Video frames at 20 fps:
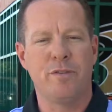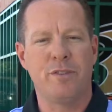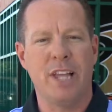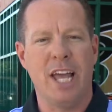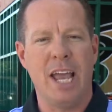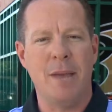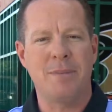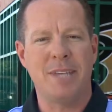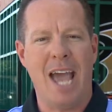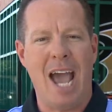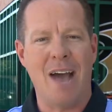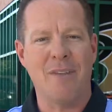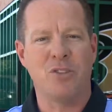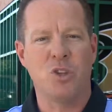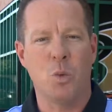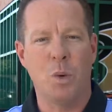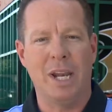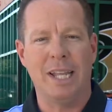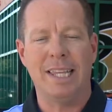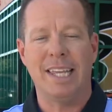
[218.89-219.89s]
Flames have
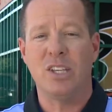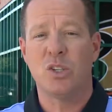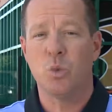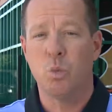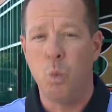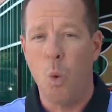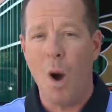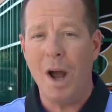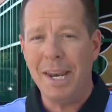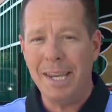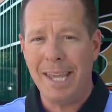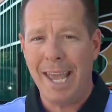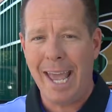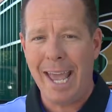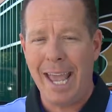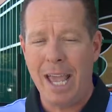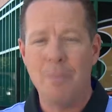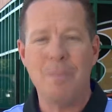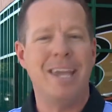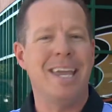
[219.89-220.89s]
to win at least one
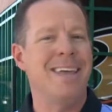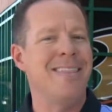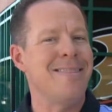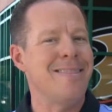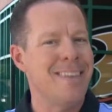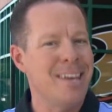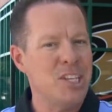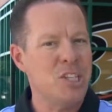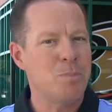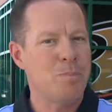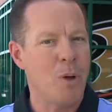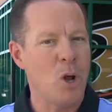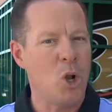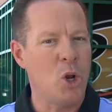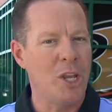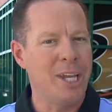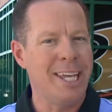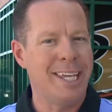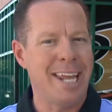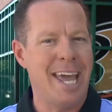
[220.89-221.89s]
game in this
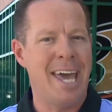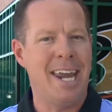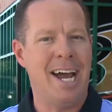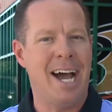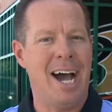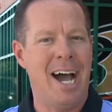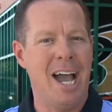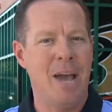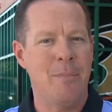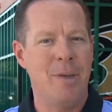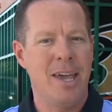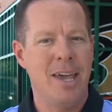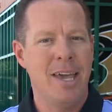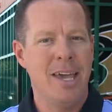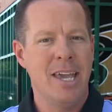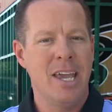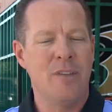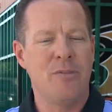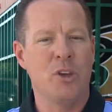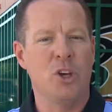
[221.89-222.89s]
building in Anaheim
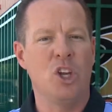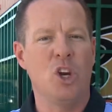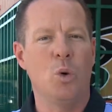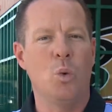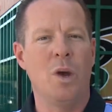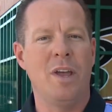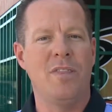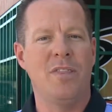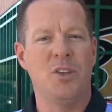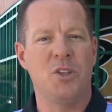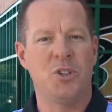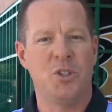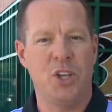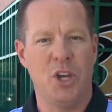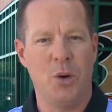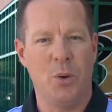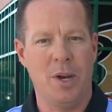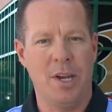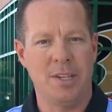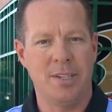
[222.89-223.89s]
if they're going to win this
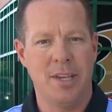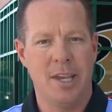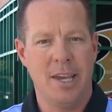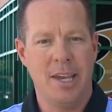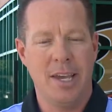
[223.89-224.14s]
series.